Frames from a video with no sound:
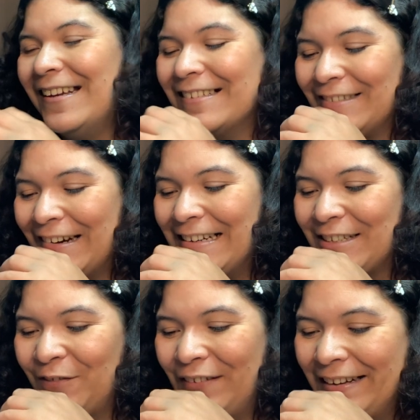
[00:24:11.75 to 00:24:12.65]
and trying
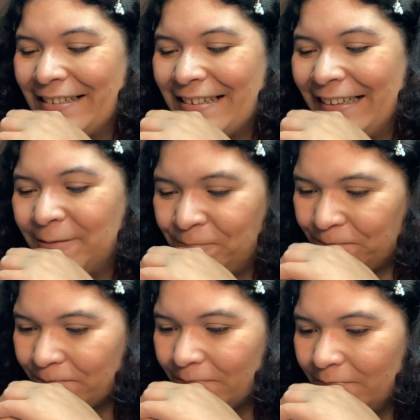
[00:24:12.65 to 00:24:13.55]
to finish it.
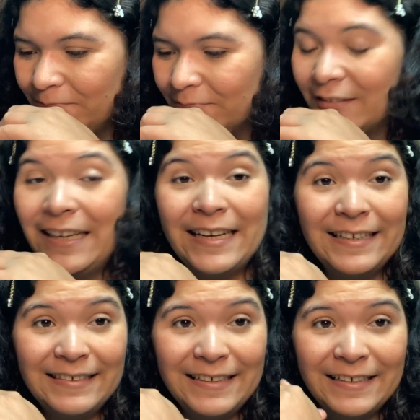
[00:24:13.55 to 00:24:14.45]
And I
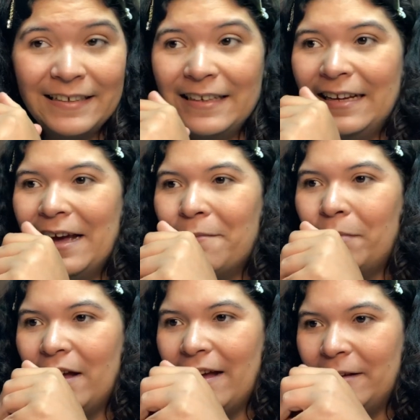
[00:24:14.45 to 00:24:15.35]
did,
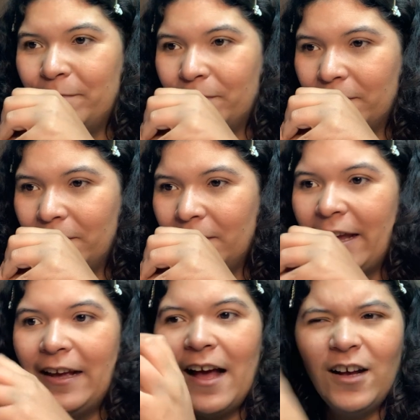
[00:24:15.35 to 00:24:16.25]
but
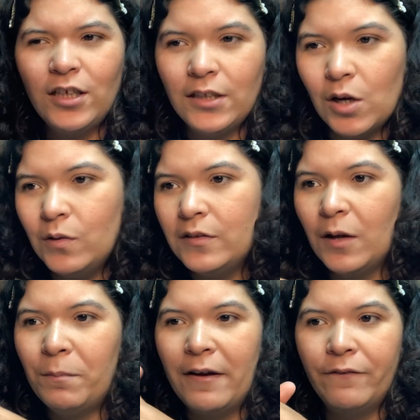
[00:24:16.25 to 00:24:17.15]
I got close
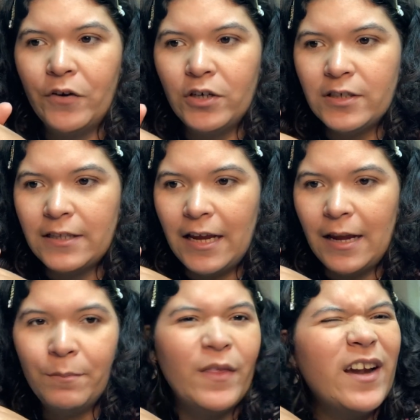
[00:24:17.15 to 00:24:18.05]
on my first
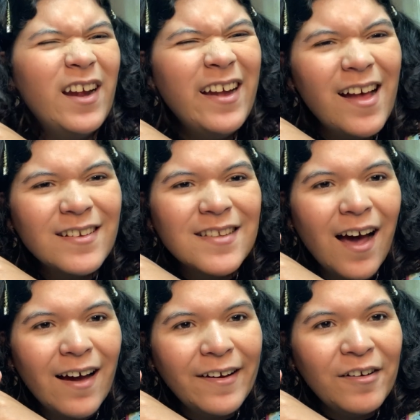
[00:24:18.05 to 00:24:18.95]
day, but then I got
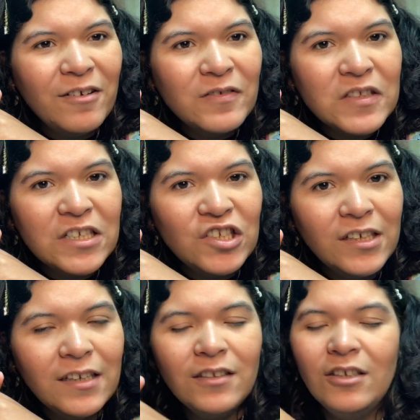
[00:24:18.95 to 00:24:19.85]
tired of stitching
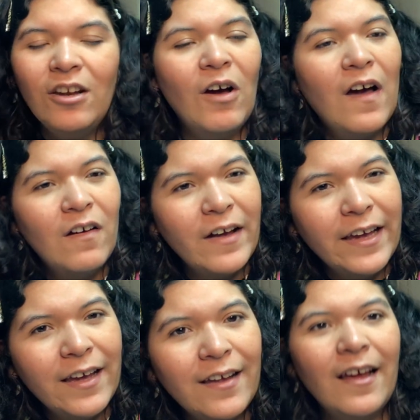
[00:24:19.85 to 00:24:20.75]
it. You know how I
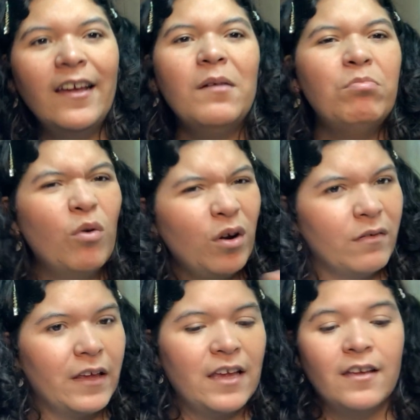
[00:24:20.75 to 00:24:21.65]
get bored
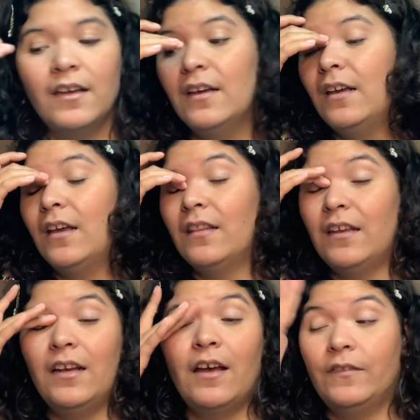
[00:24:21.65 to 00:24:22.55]
of it, and
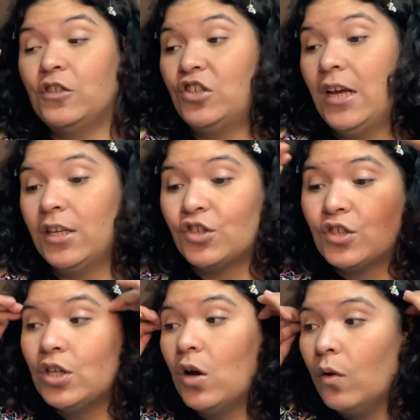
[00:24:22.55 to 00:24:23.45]
then I have to change.
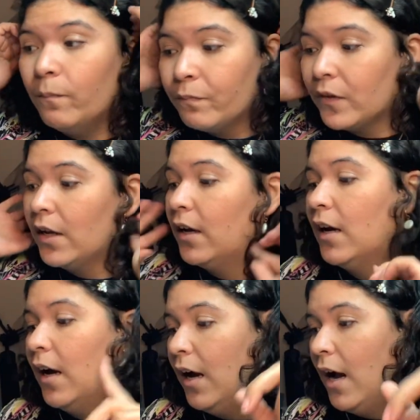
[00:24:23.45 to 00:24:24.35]
So
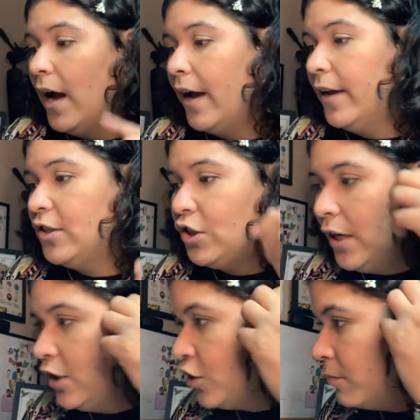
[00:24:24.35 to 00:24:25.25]
I
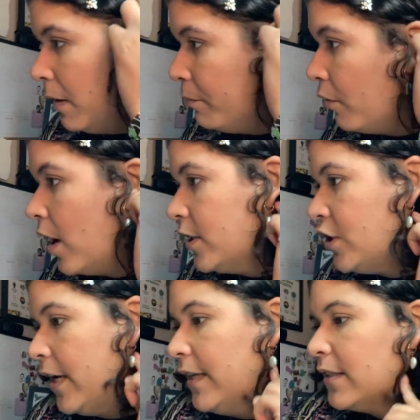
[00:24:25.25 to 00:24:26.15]
changed my
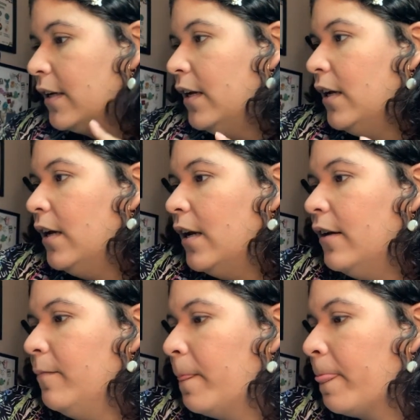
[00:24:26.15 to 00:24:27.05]
project
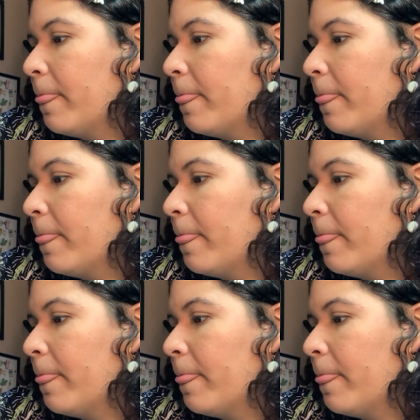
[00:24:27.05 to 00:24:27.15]
and